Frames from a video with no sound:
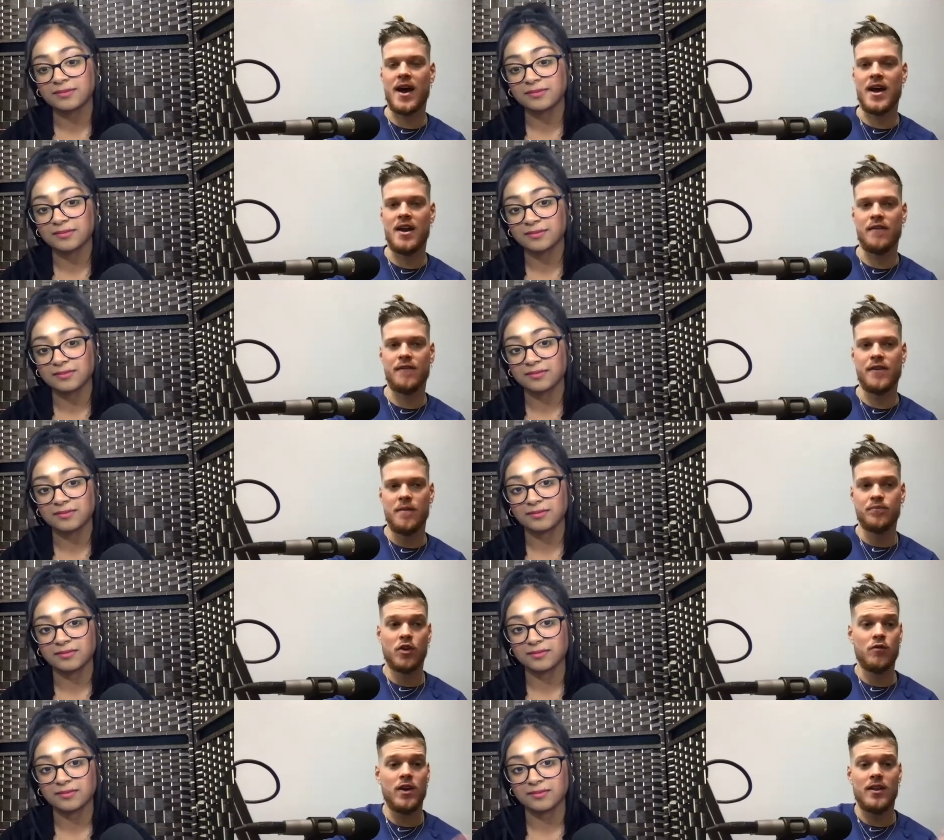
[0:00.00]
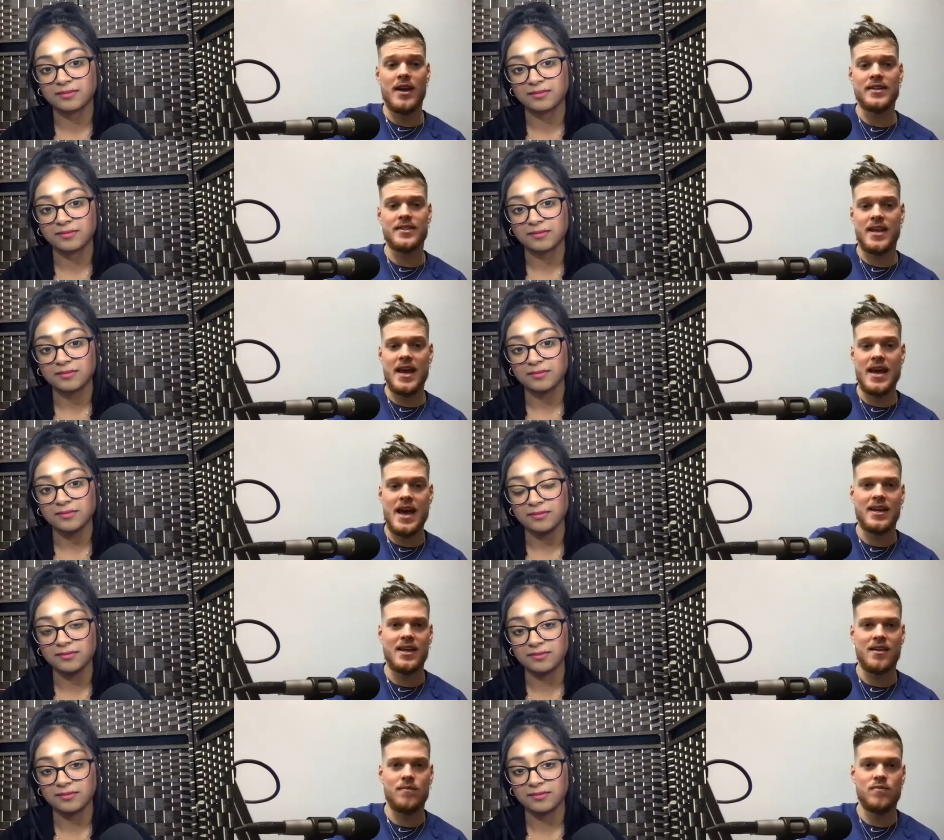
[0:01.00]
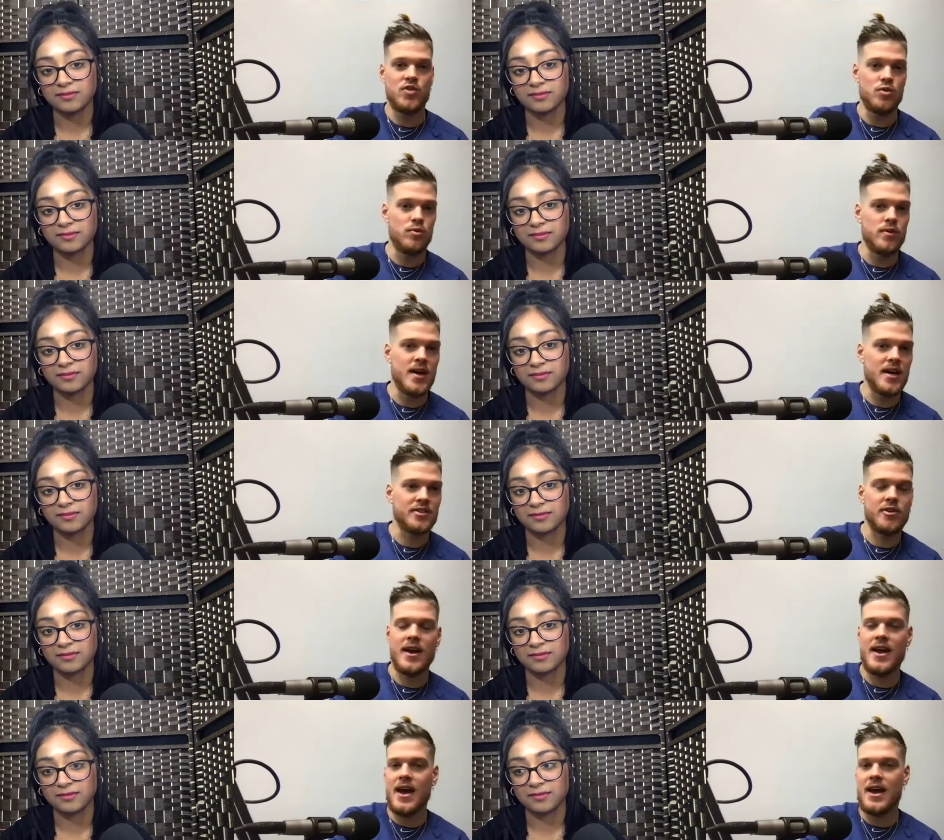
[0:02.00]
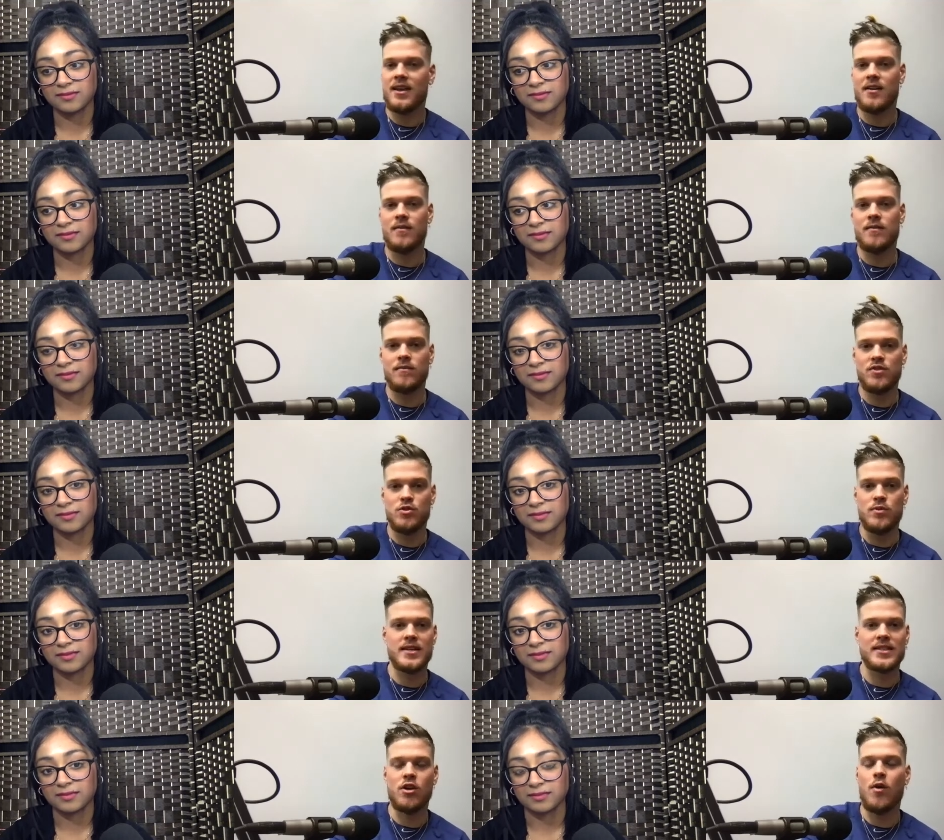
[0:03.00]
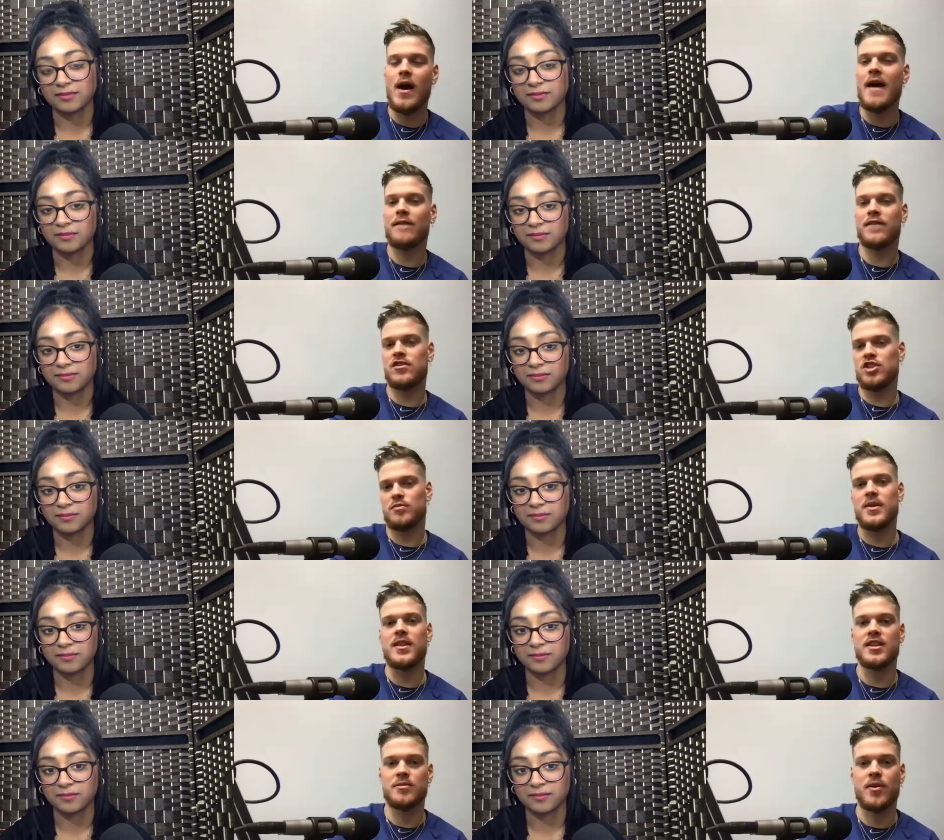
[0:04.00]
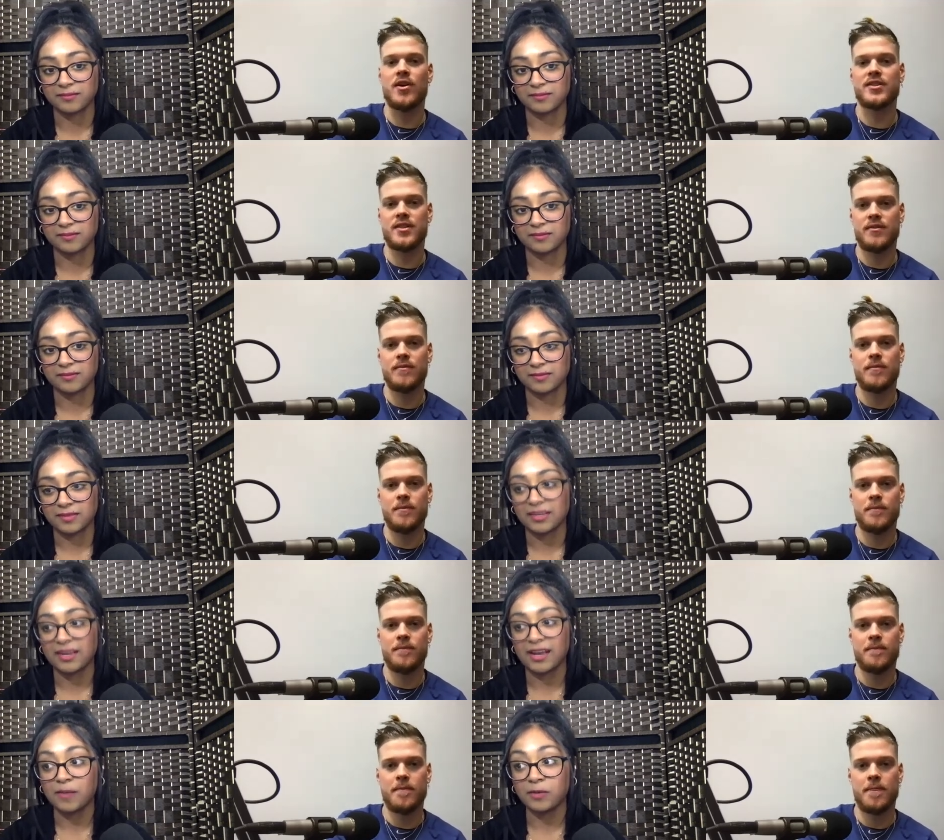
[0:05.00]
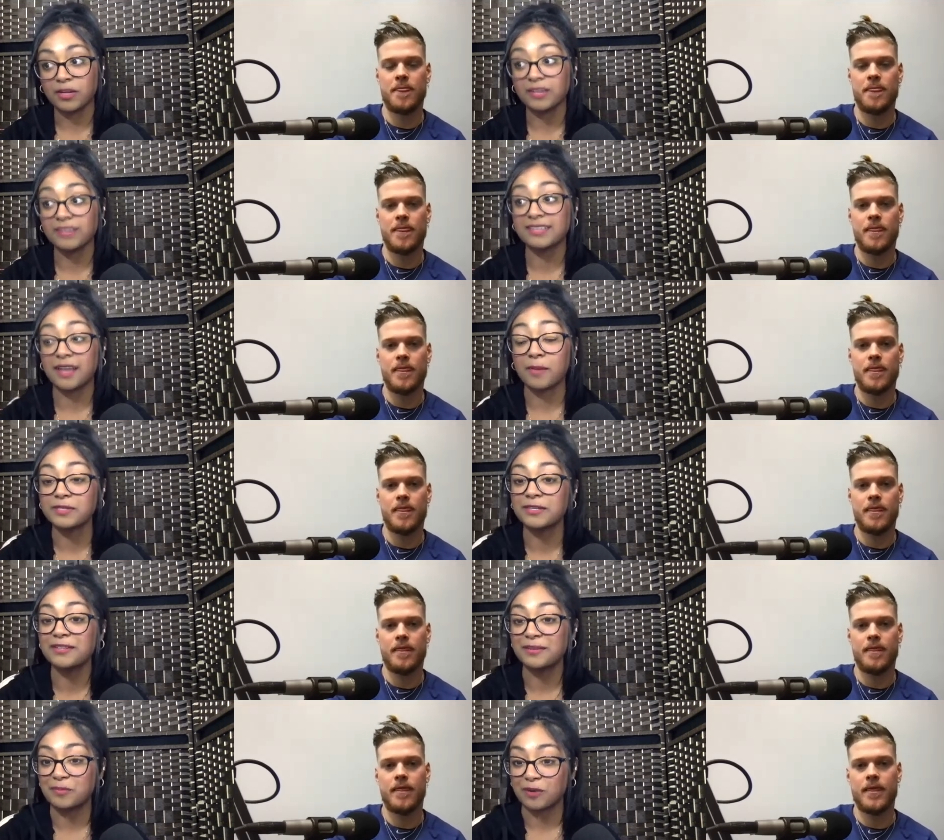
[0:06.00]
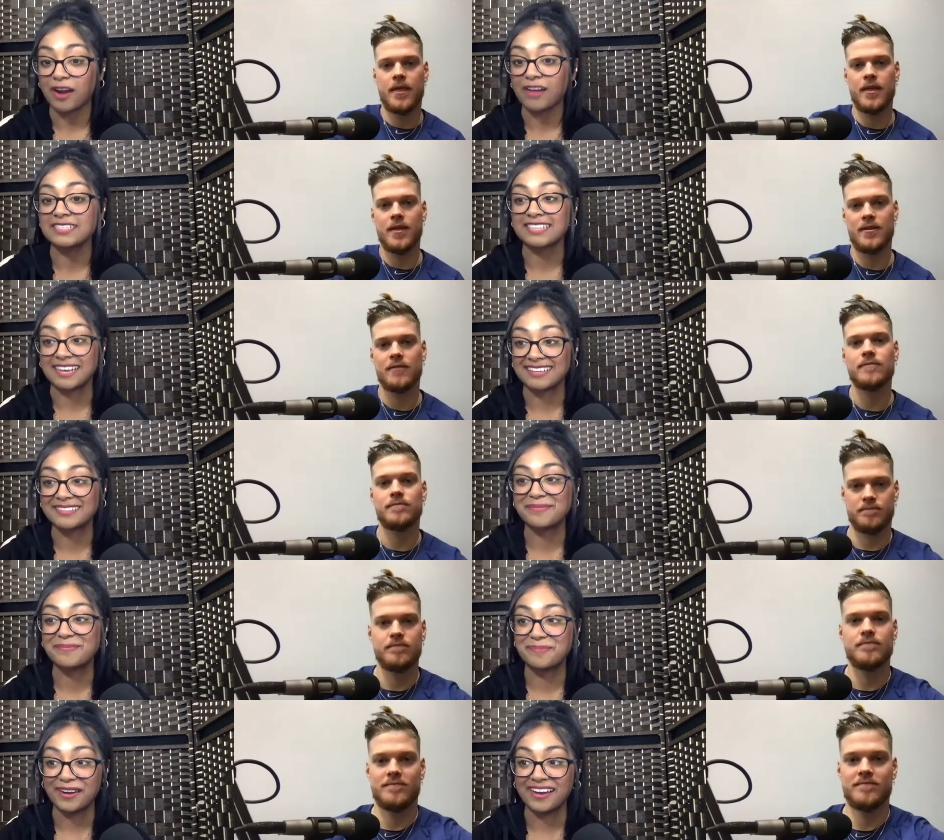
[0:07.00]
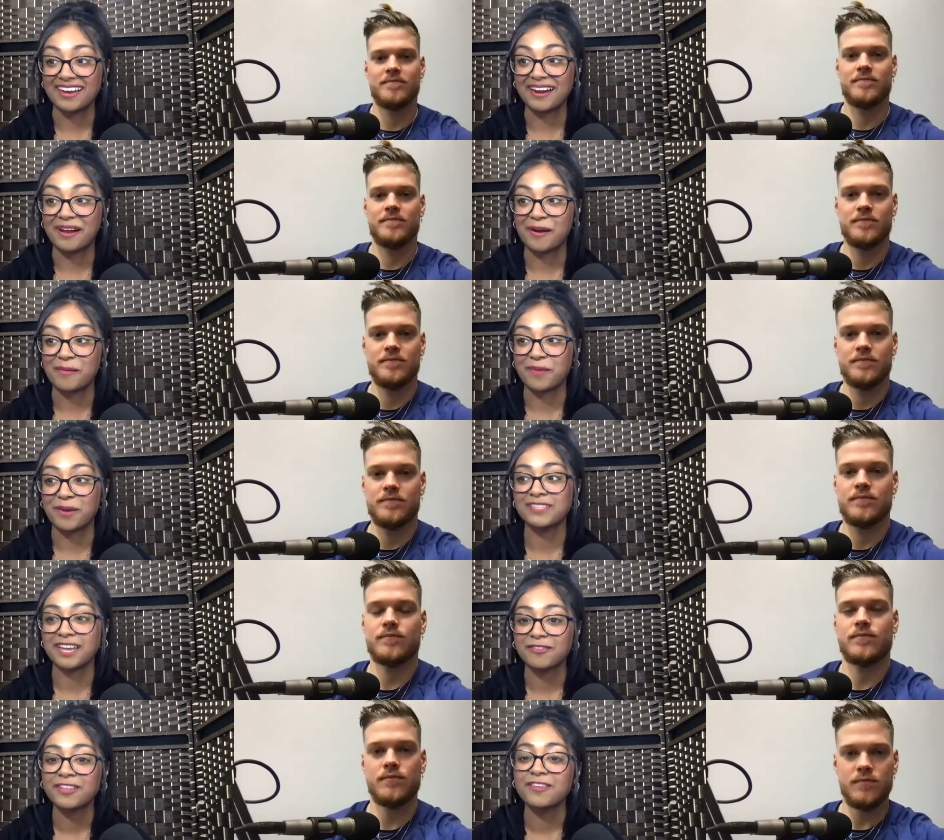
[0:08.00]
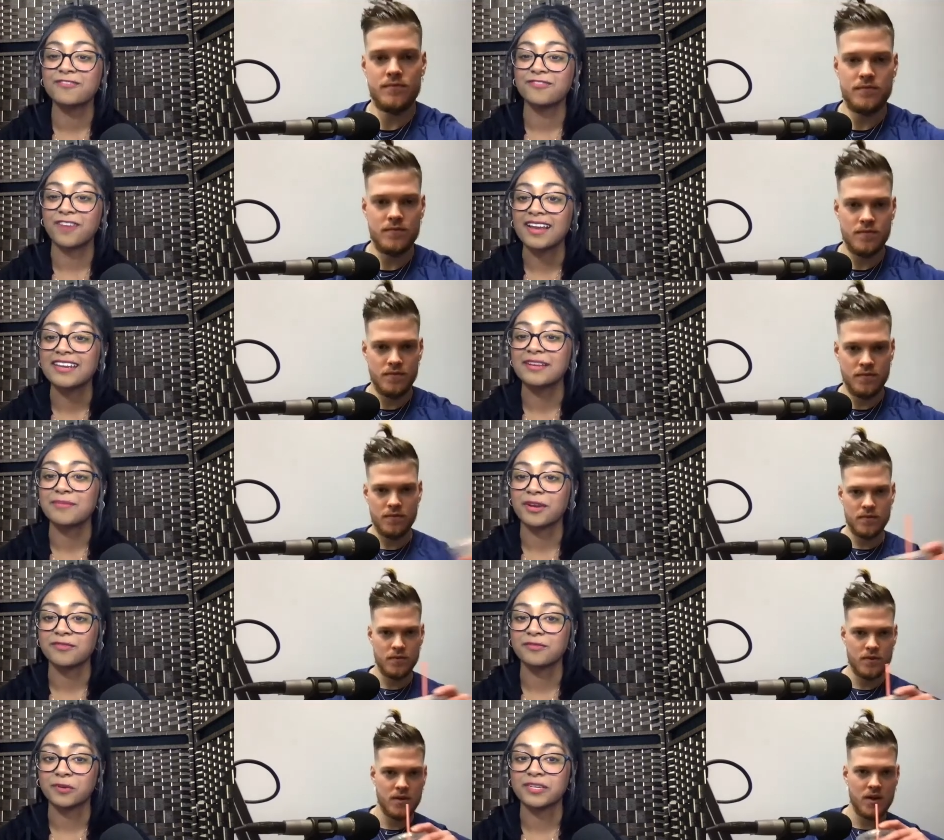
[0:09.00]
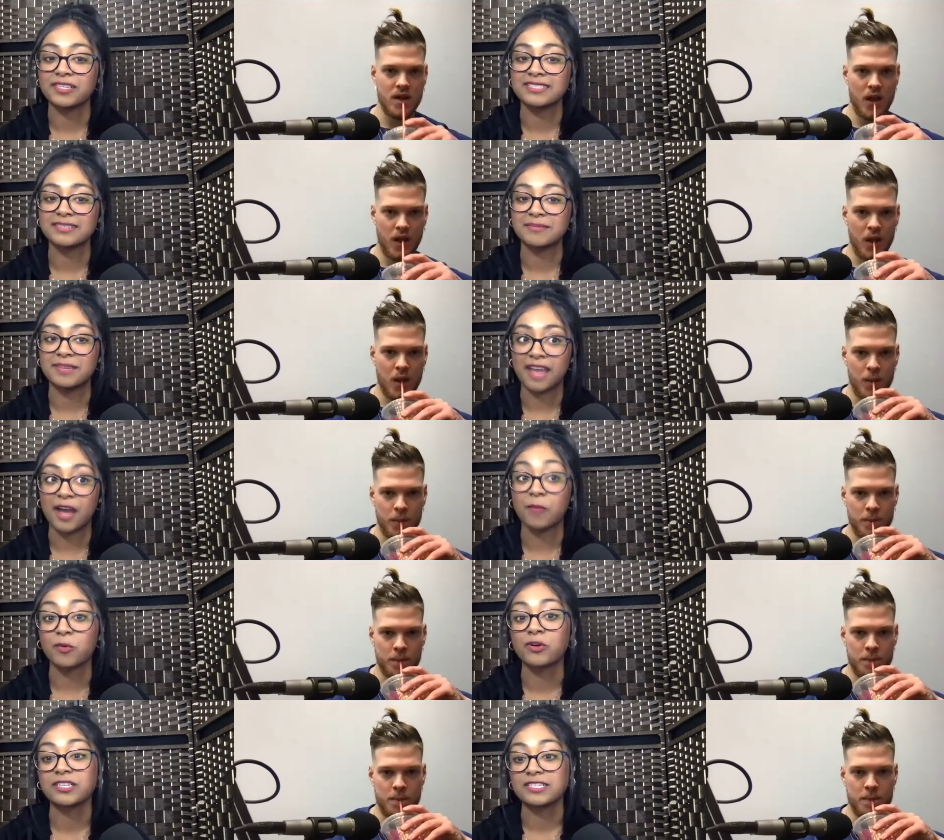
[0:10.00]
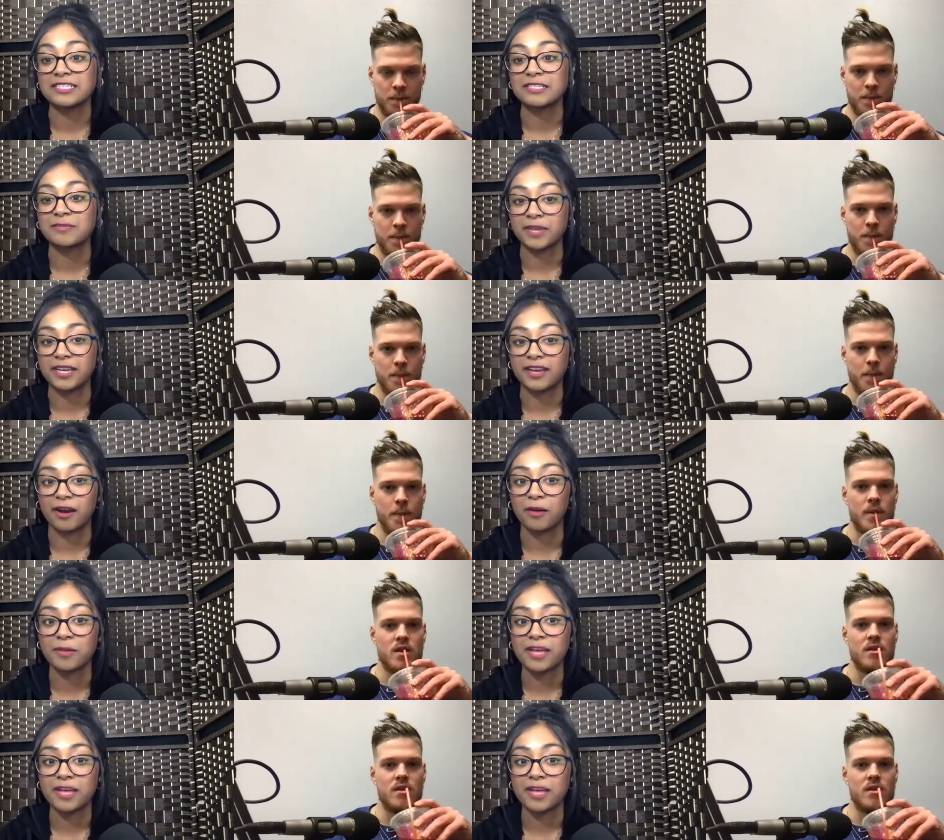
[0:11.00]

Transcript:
Speaker 1: kind of realize that hey i can do this or hey i can do this i don't have to just be this person
Speaker 2: well i'm still in the process but um, i'm definitely finding my voice now more just speak up